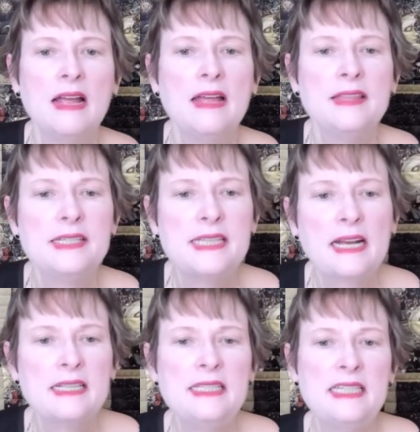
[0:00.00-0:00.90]
The
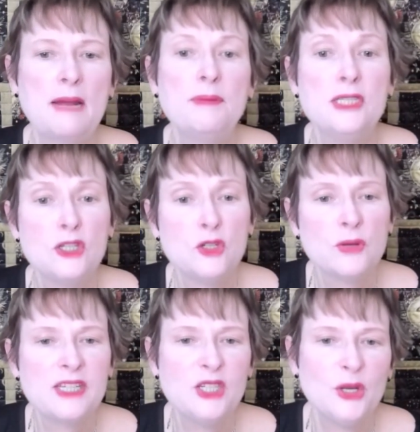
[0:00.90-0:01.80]
second step is to
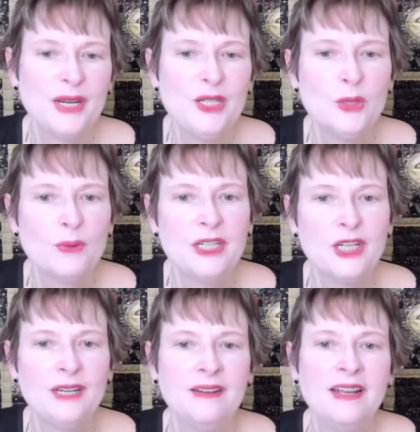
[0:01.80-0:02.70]
trust your
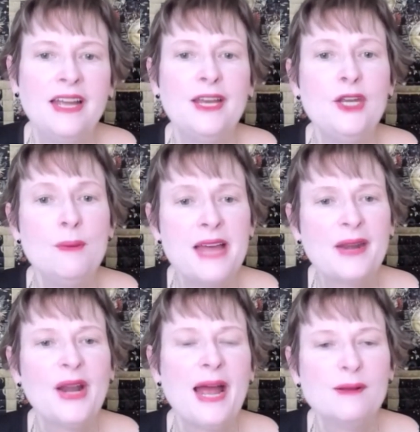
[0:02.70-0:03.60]
intuition, no
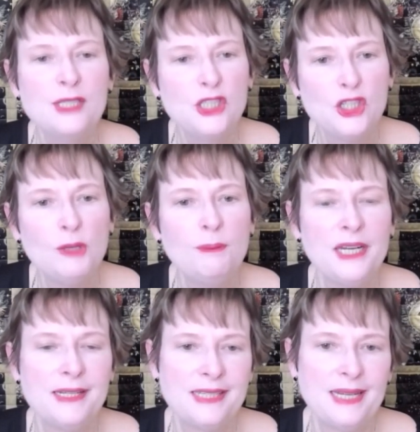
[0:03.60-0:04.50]
matter how stupid
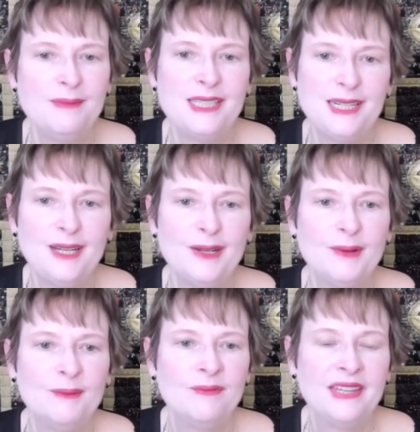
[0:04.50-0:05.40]
it seems to you.
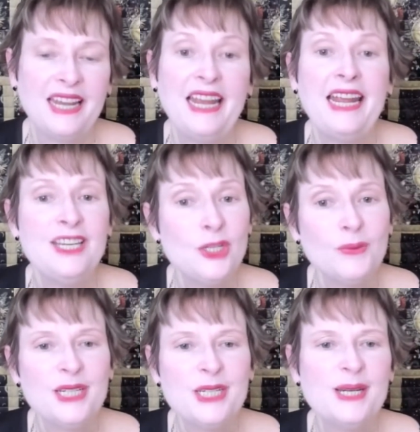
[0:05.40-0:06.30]

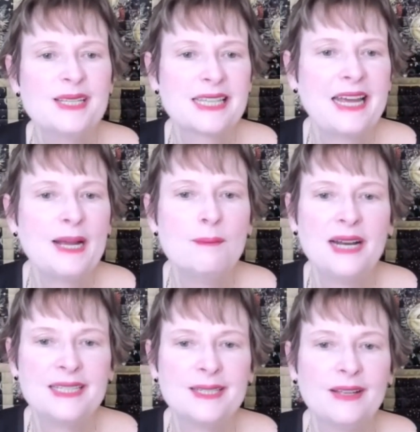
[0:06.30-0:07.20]
Intuition is like a
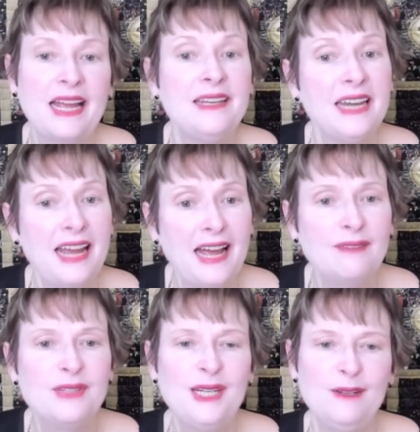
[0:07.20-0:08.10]
muscle and you have
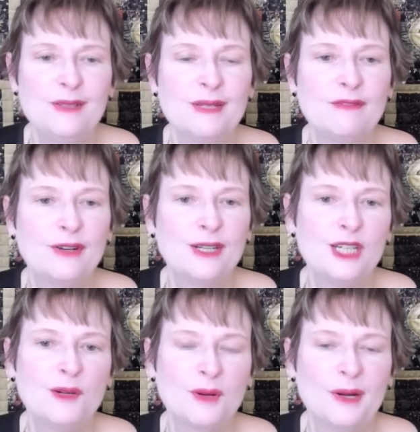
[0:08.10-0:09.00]
to use it for it to
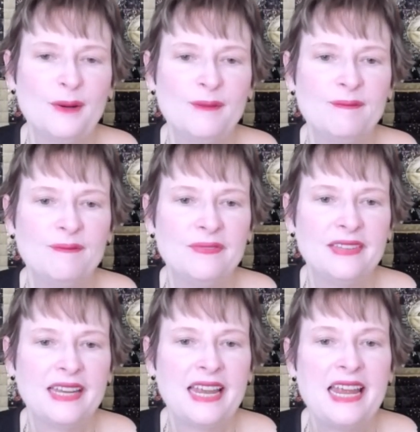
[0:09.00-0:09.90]
grow.
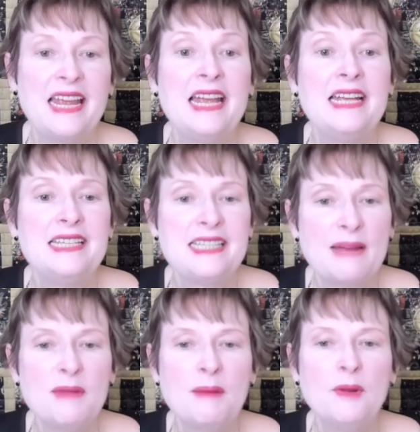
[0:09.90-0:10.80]
Step
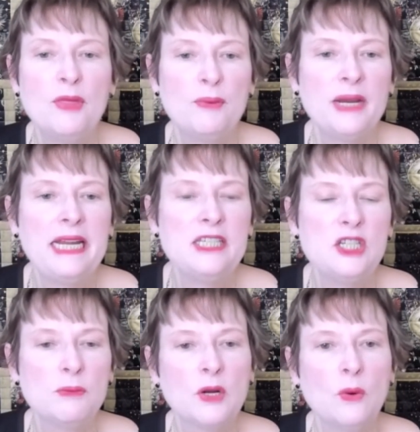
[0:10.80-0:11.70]
number 3 is to
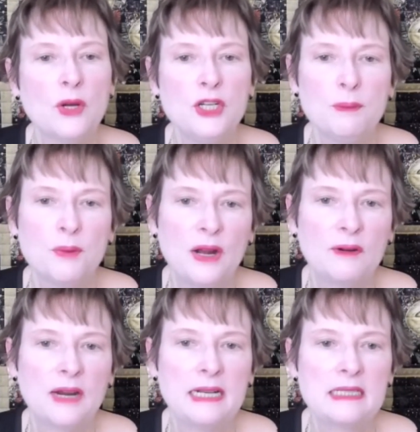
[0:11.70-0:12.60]
record your
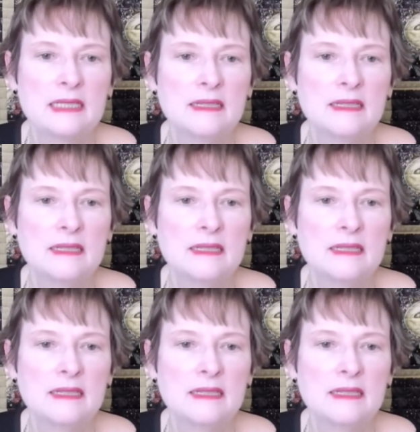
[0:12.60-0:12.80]
progress.